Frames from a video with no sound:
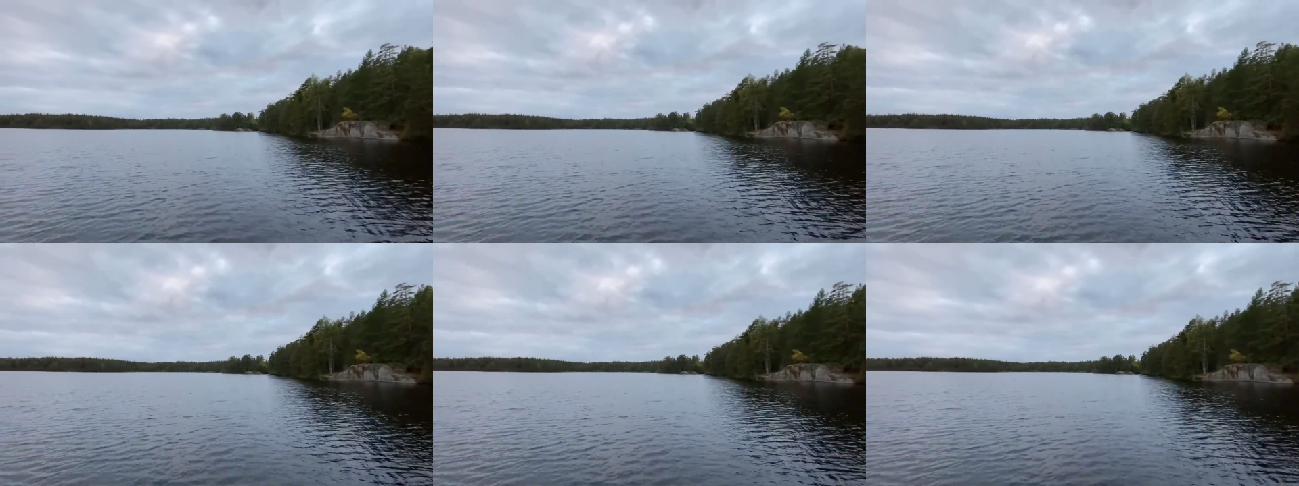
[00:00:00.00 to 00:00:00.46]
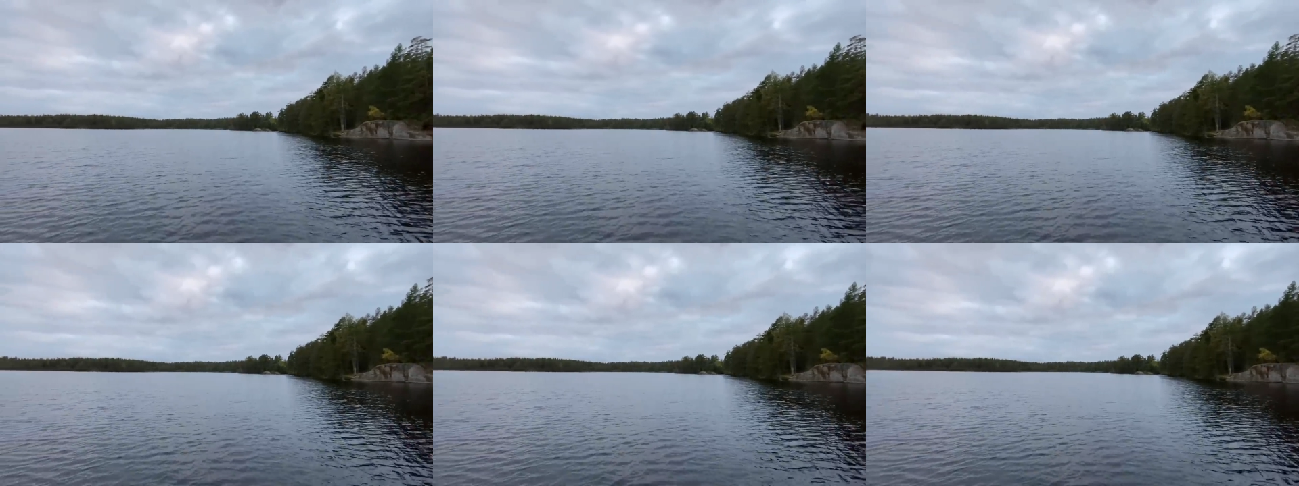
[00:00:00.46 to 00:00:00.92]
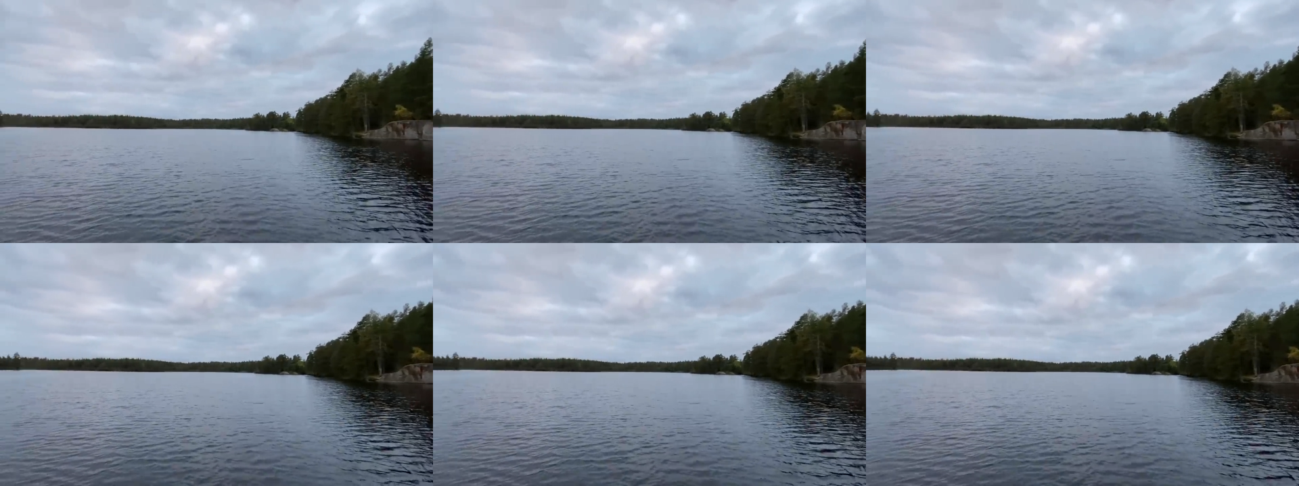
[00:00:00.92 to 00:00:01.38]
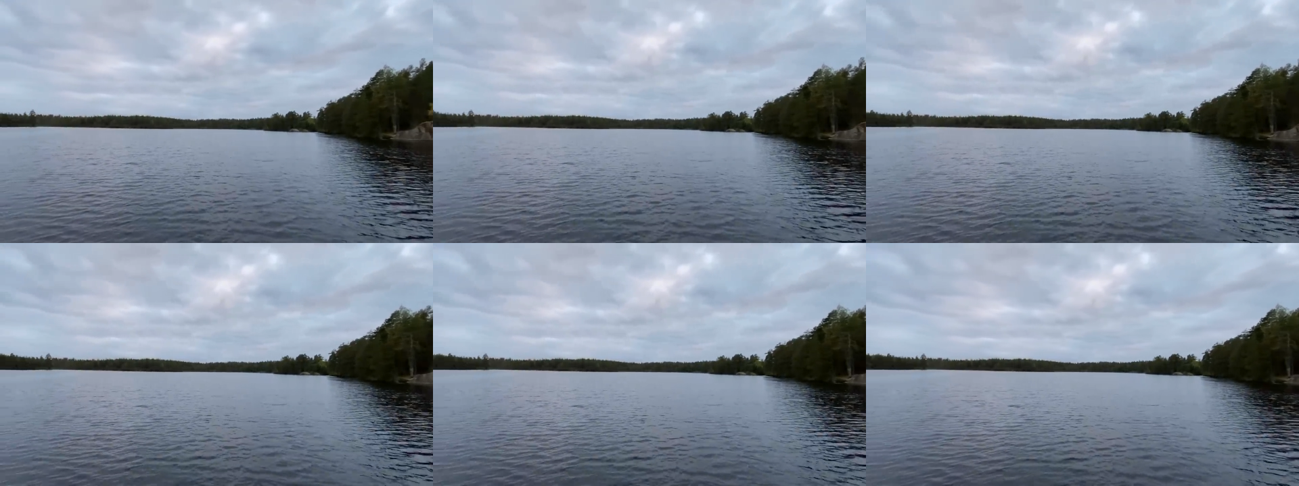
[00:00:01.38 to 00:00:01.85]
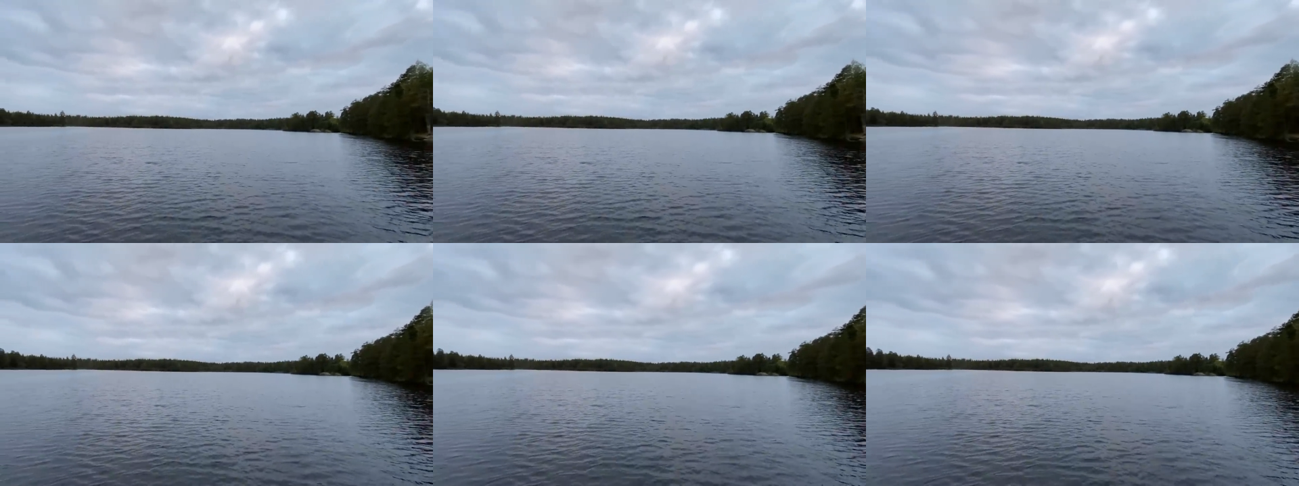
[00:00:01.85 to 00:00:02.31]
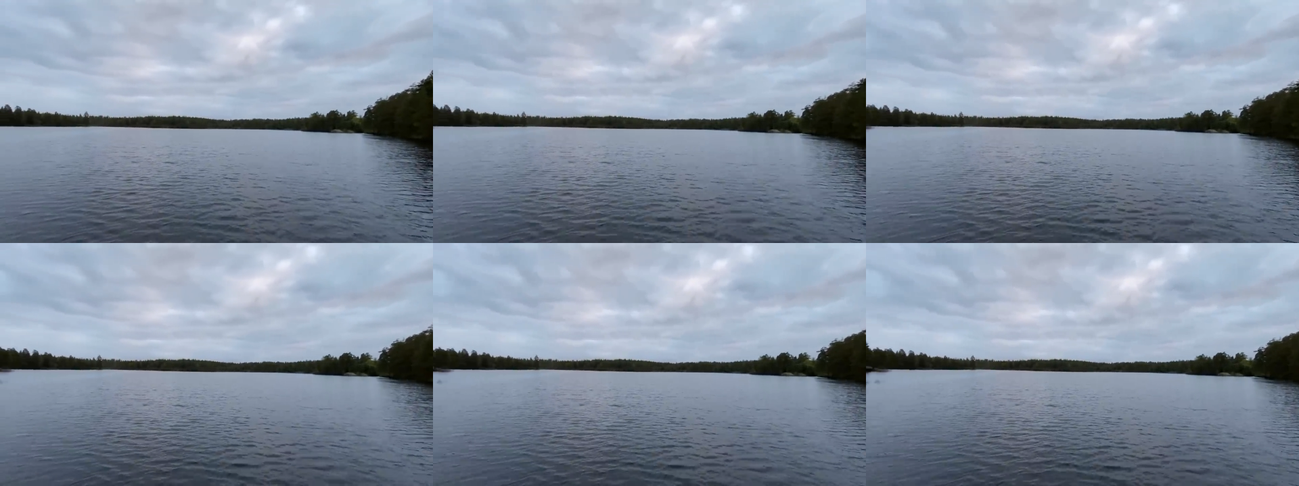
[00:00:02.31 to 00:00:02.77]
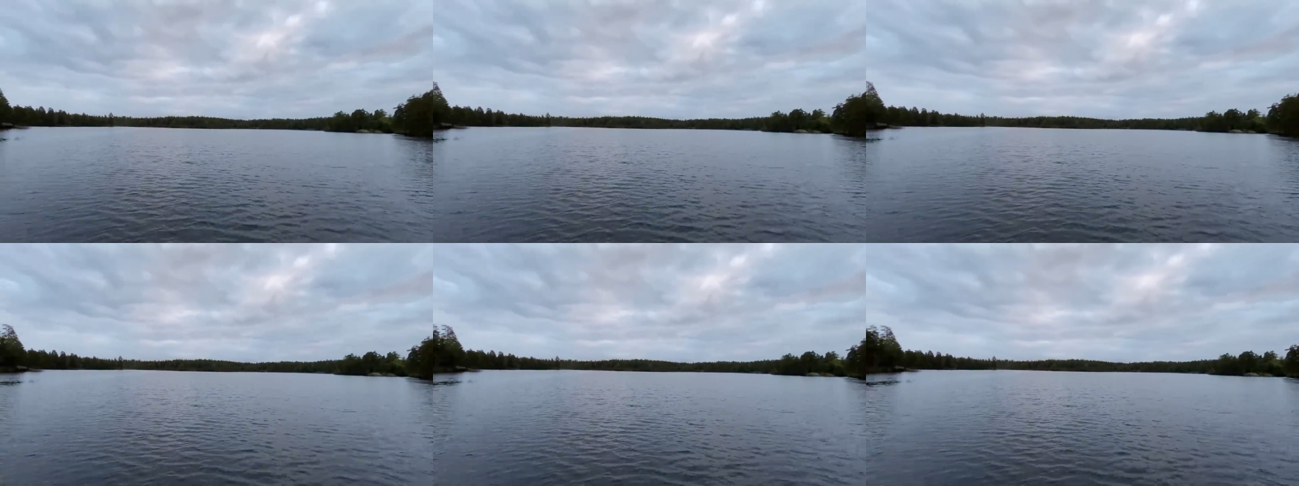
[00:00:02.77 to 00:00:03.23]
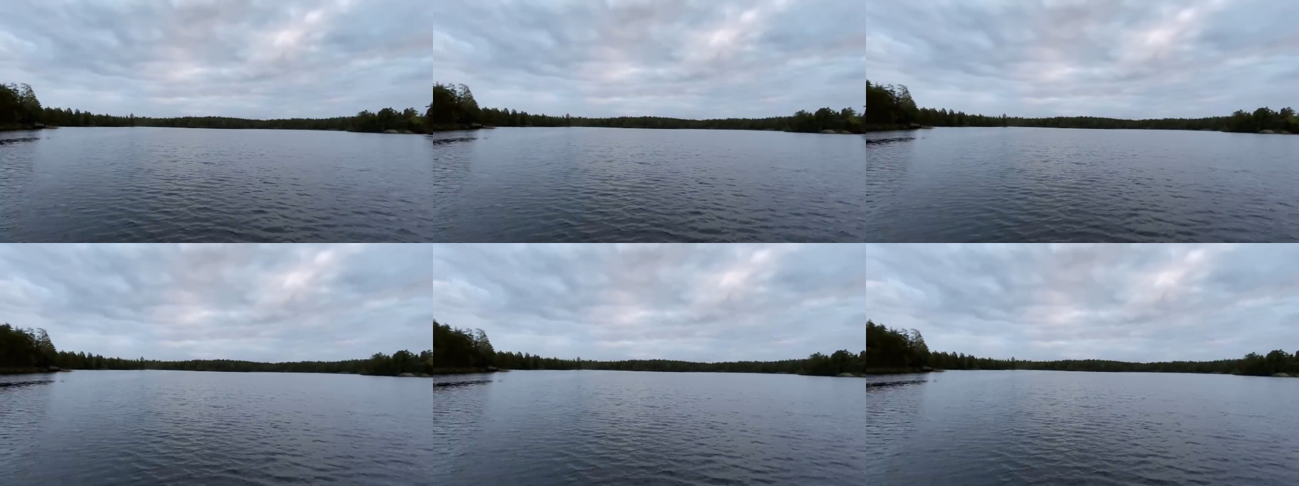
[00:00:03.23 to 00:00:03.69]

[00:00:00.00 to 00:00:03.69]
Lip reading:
(no speaker visible)